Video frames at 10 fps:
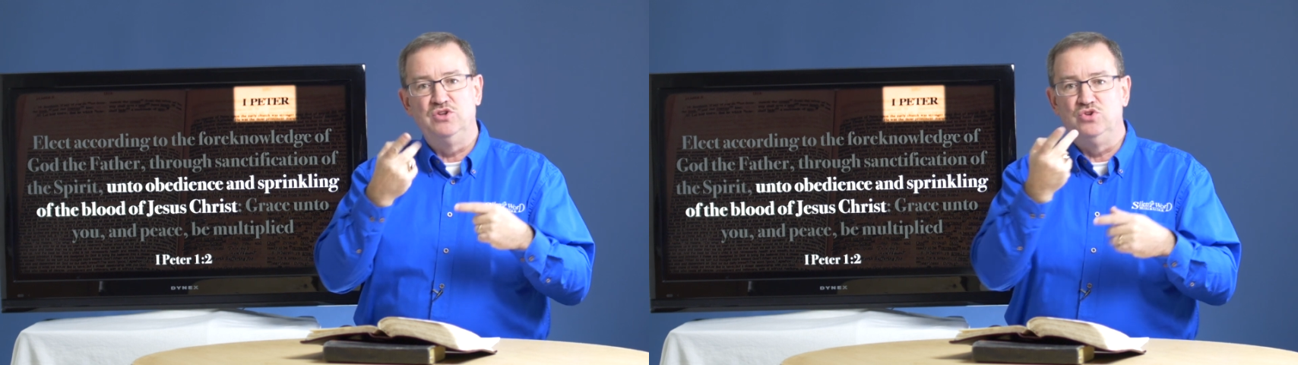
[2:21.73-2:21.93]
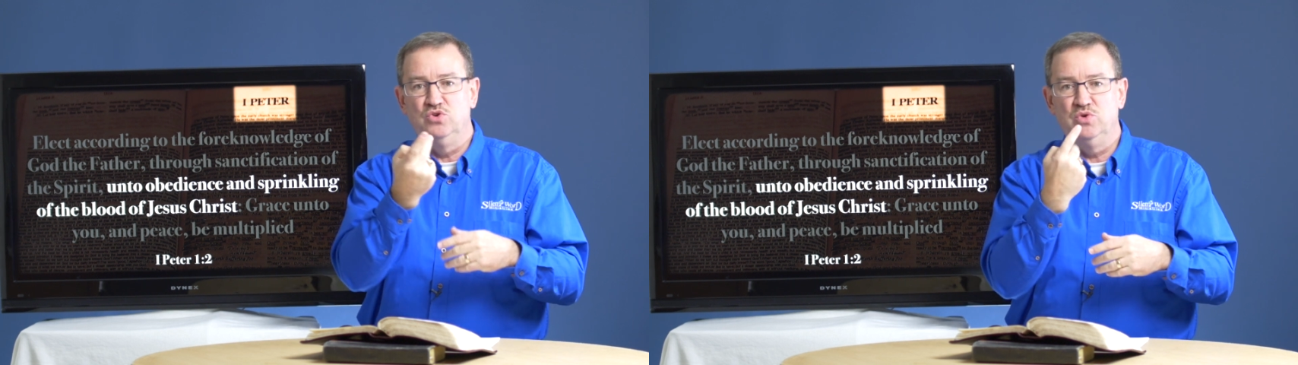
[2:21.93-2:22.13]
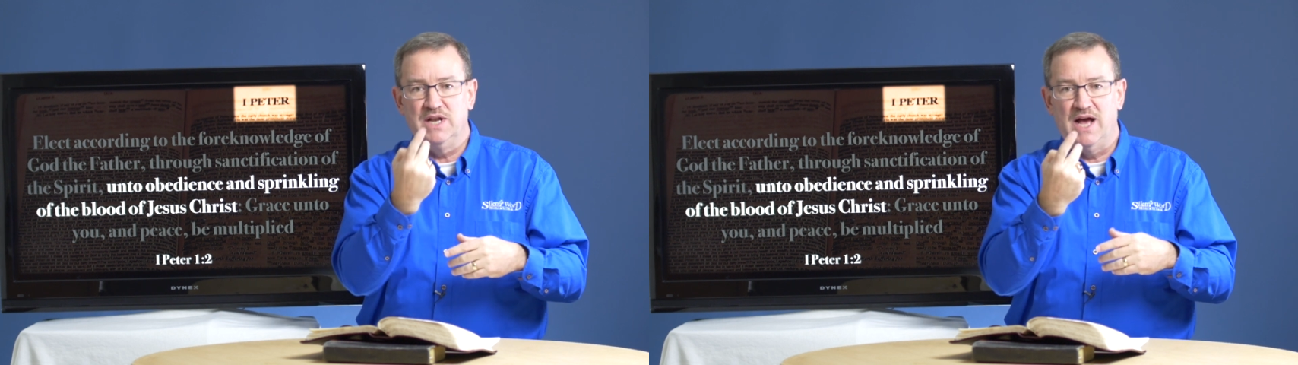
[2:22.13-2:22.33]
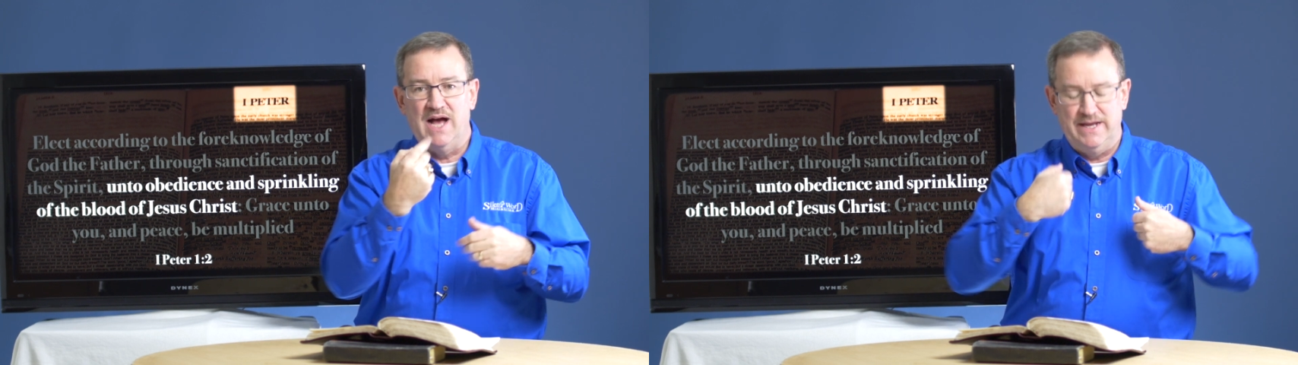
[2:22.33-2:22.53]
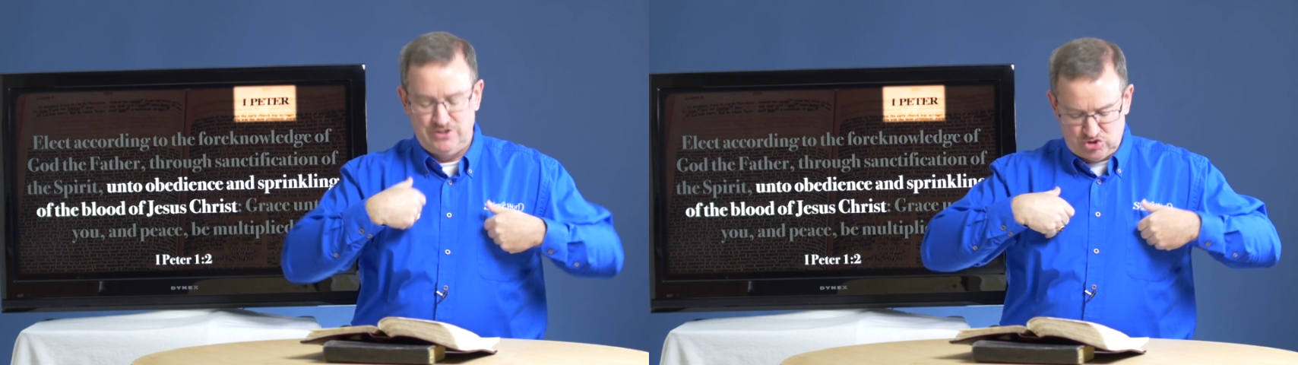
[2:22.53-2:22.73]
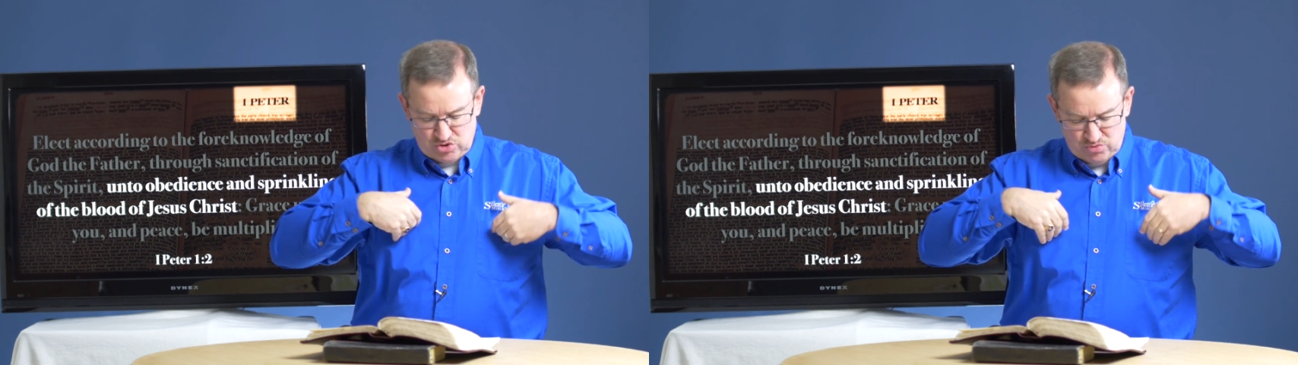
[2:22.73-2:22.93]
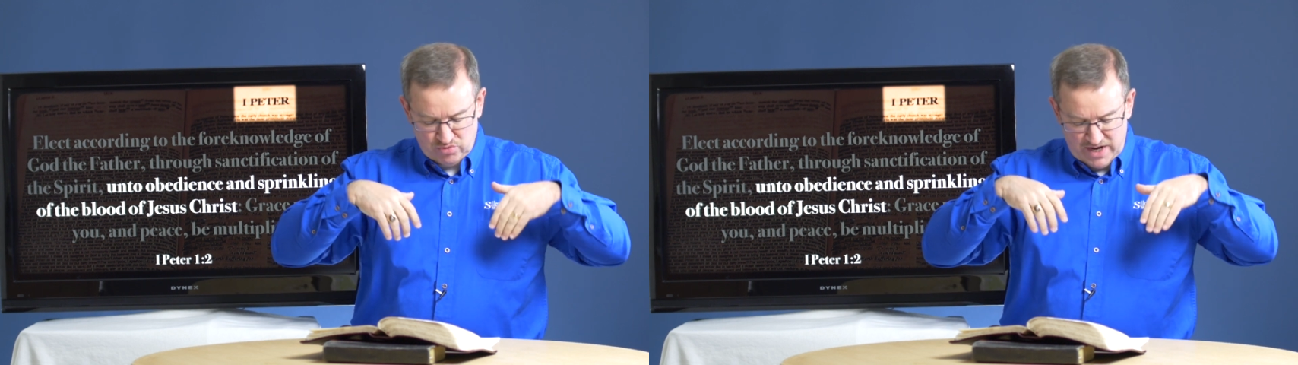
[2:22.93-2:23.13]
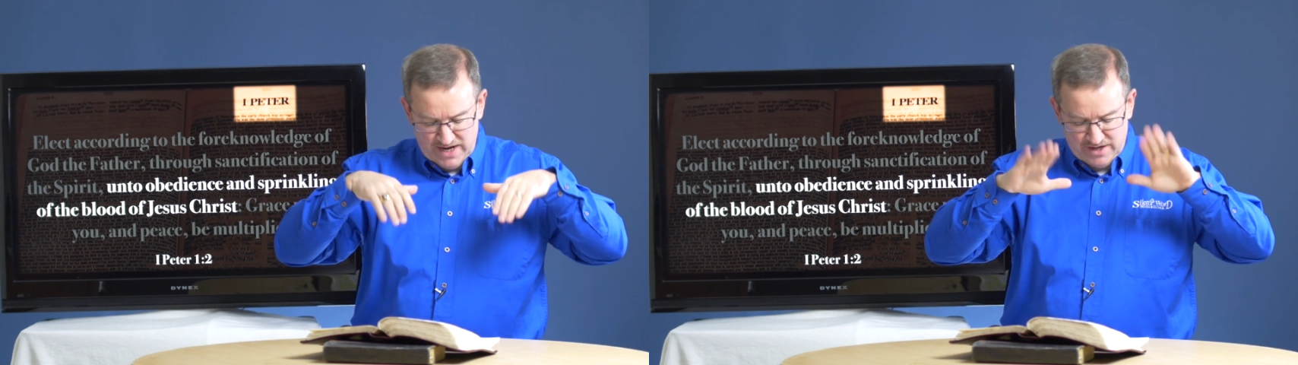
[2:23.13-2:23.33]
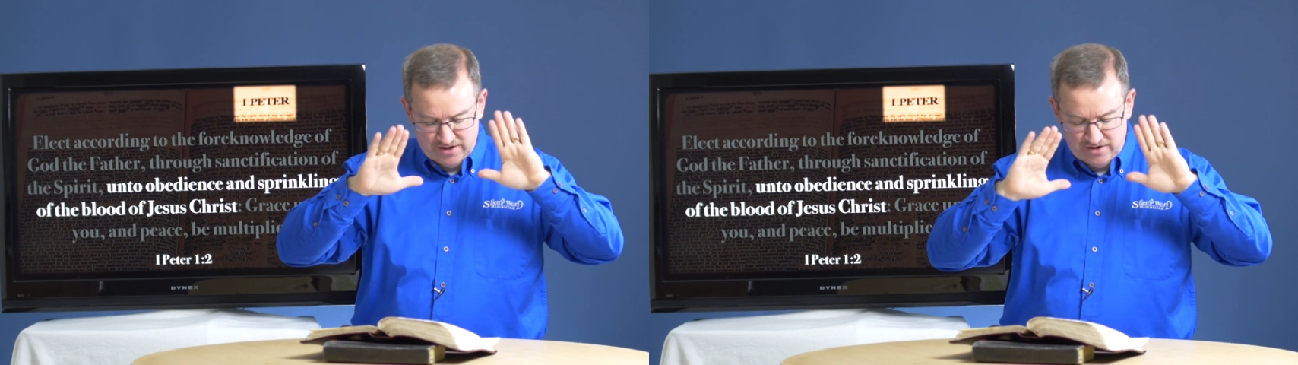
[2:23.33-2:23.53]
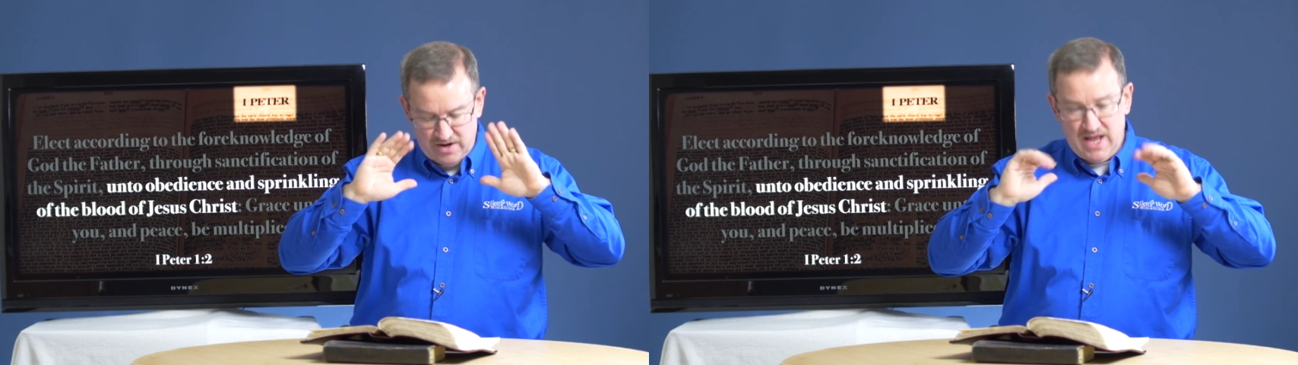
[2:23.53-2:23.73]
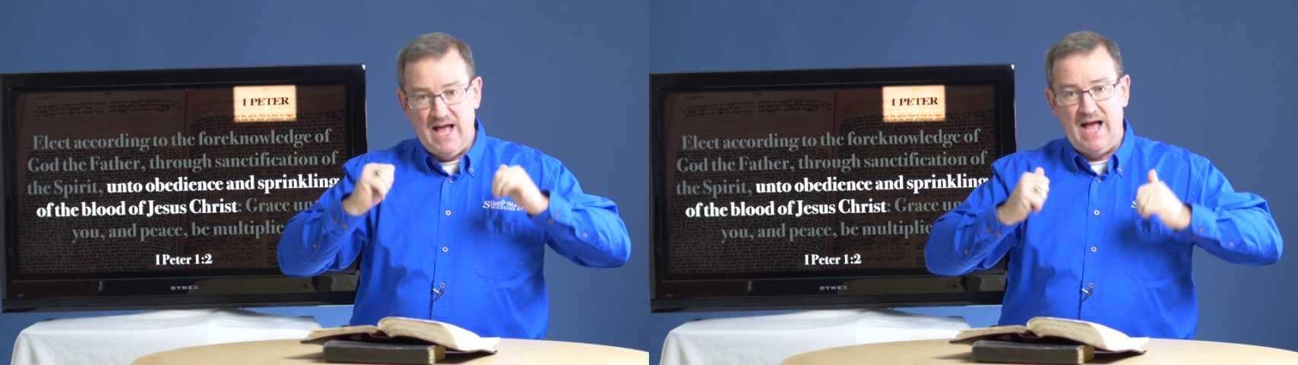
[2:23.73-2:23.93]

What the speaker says: you and I surrender